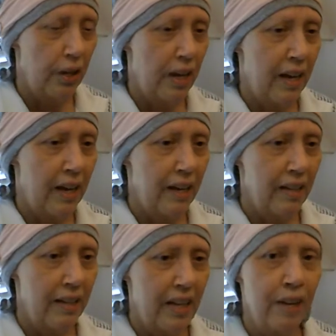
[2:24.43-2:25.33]

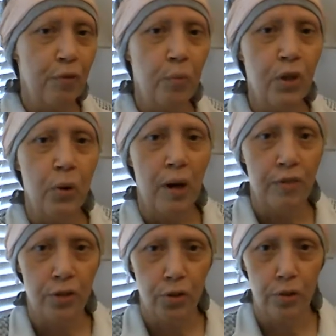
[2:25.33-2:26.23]
And even when you have
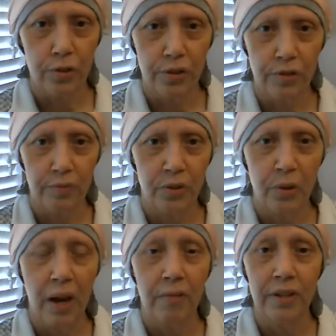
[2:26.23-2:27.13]
insurance, you
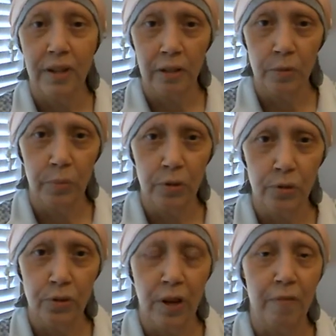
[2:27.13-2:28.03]
have
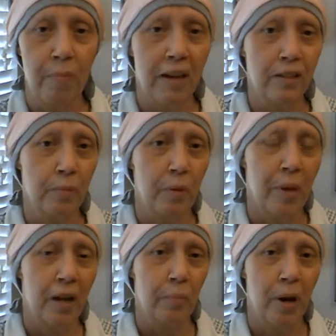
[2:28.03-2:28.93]
deductibles, you have maximum
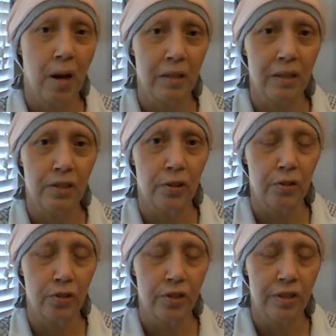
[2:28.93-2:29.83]
out of pocket, so
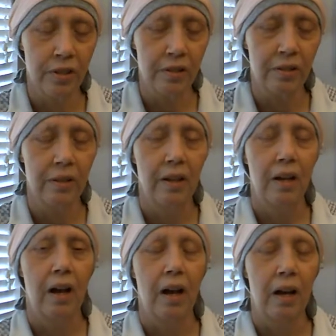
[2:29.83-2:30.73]
there's still
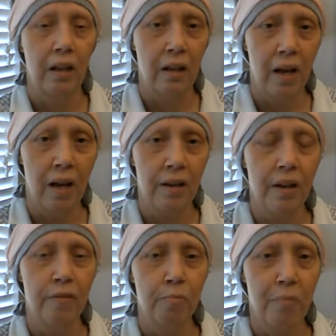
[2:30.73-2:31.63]
a lot
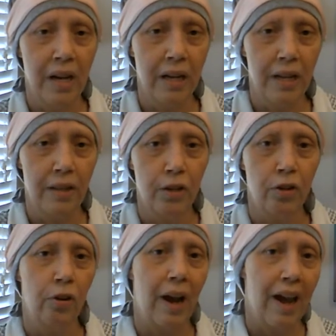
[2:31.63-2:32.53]
of money that
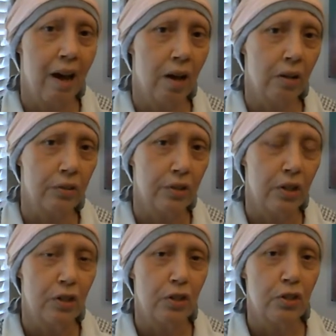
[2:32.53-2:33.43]
you're out.
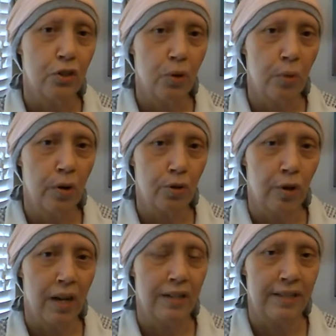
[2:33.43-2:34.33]
So you want to
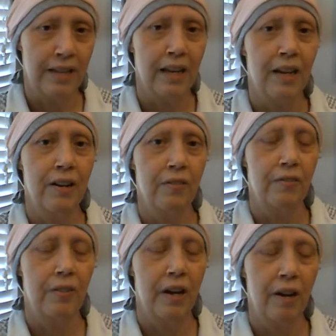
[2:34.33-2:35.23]
try to
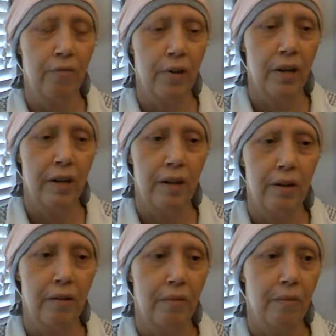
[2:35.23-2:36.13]
save
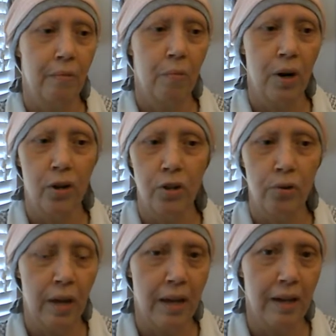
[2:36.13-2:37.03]
everywhere you
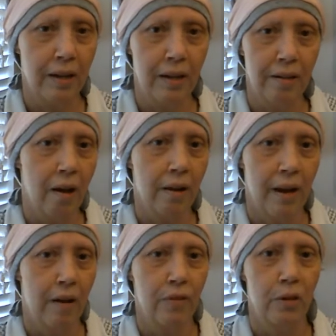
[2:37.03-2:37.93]
can and not
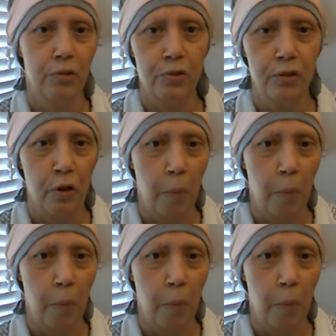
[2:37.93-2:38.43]
have those